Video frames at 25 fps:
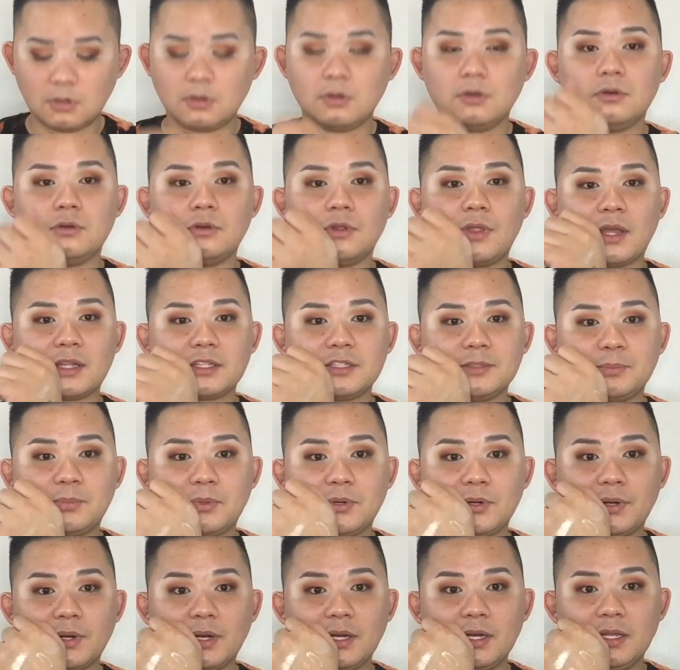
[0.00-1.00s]
Ooh, that's
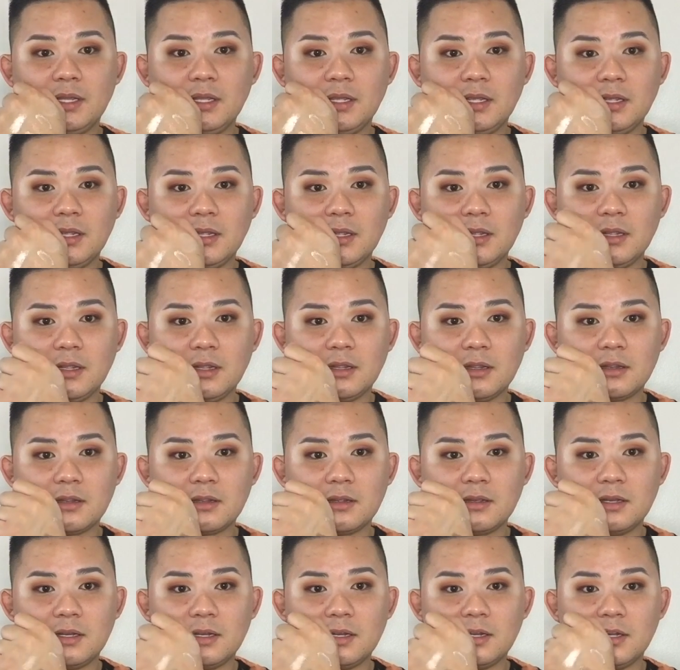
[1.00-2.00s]
pretty.
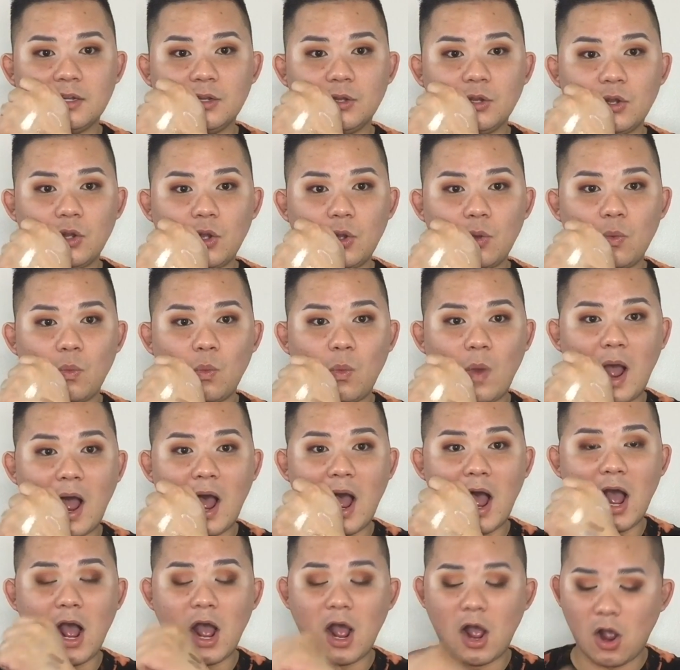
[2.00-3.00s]

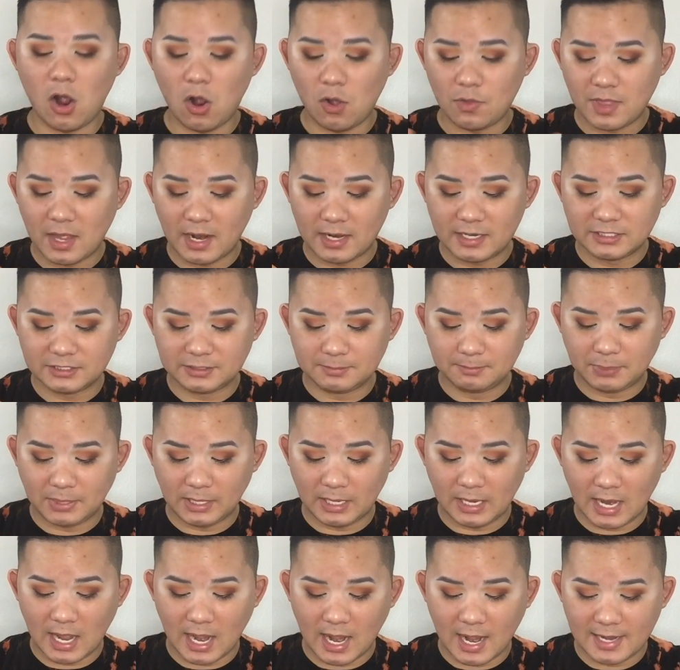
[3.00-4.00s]
Wow, that is
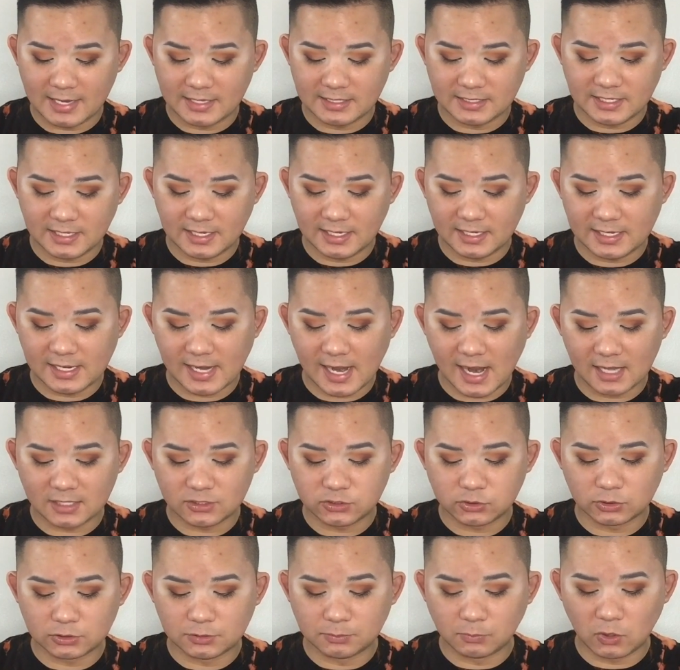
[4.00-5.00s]
blinding. Yeah,
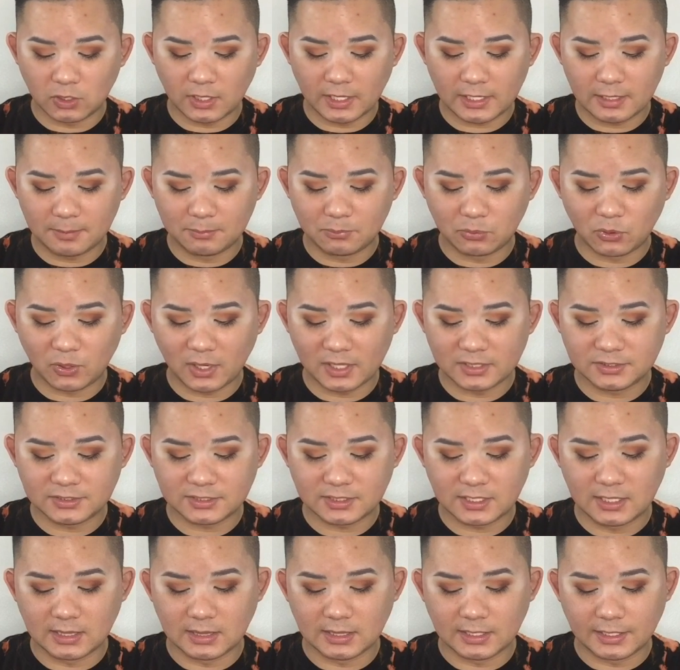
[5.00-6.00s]
so it's more like a
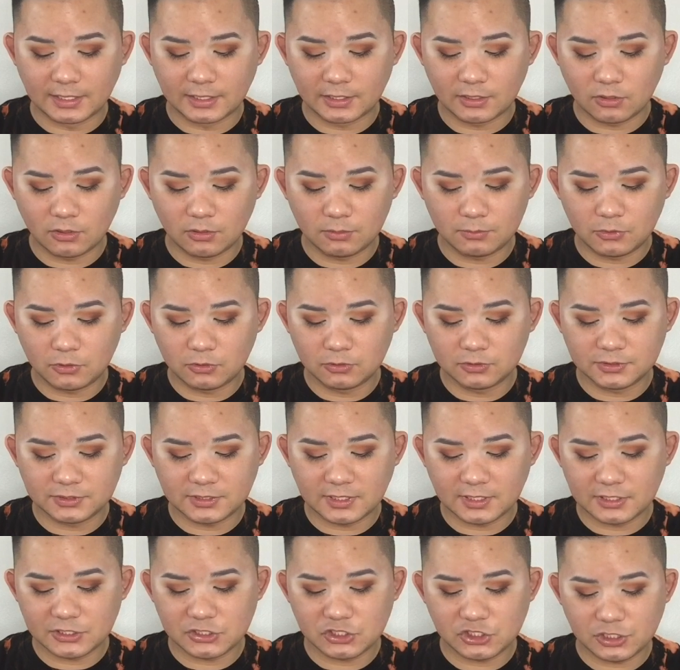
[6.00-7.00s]
pressed glitter almost
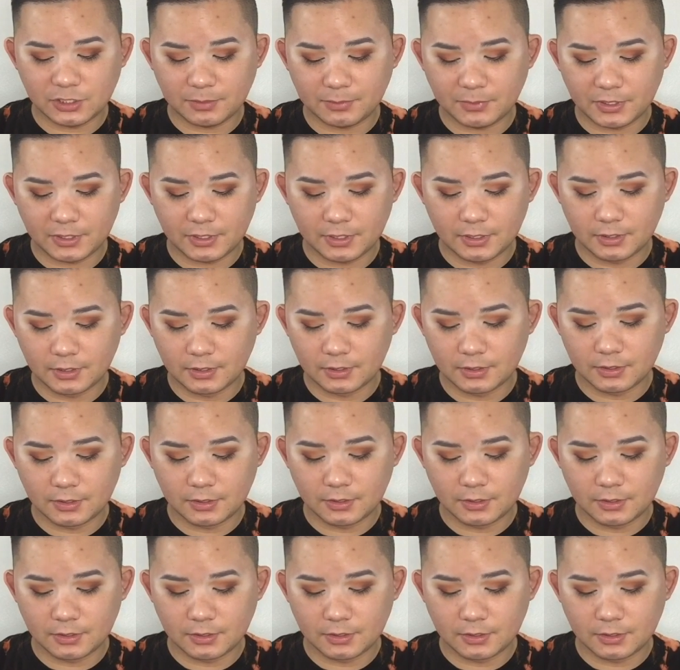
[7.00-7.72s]
than a shimmer,